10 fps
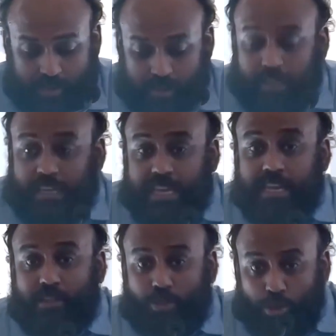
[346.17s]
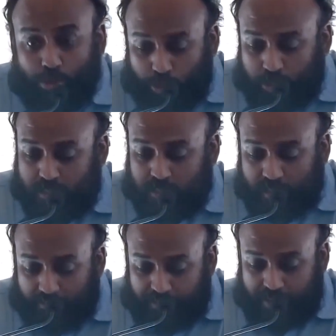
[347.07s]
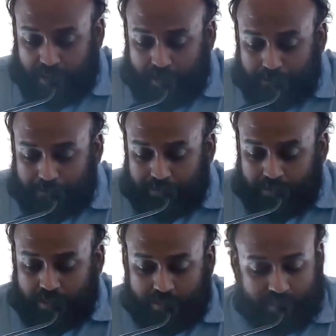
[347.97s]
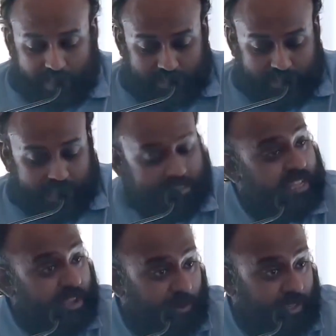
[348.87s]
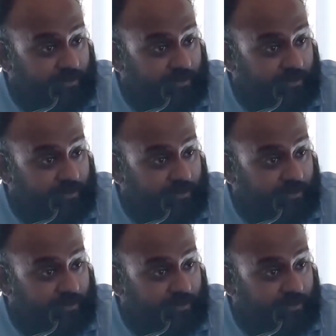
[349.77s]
he too is suffering just as they were.